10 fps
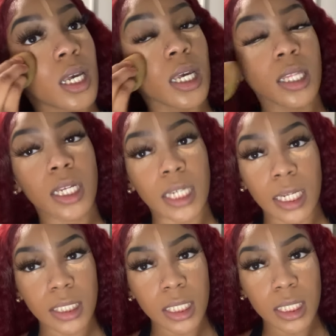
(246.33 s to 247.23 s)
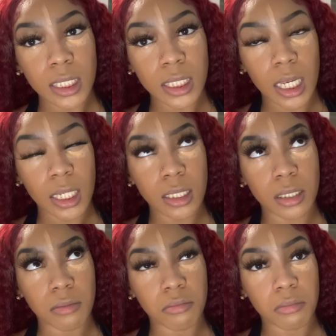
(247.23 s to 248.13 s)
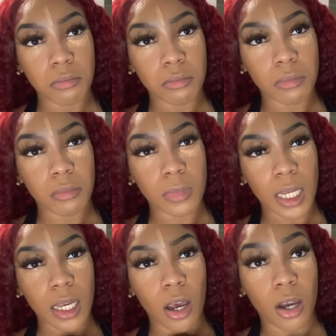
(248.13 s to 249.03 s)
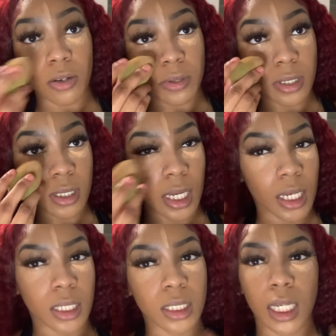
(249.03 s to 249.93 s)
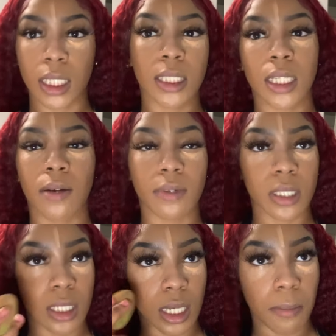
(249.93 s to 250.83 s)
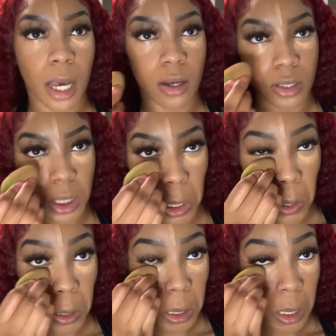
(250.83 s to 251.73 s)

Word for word: And like 19 is like like an awkward age. Like it's not really a milestone.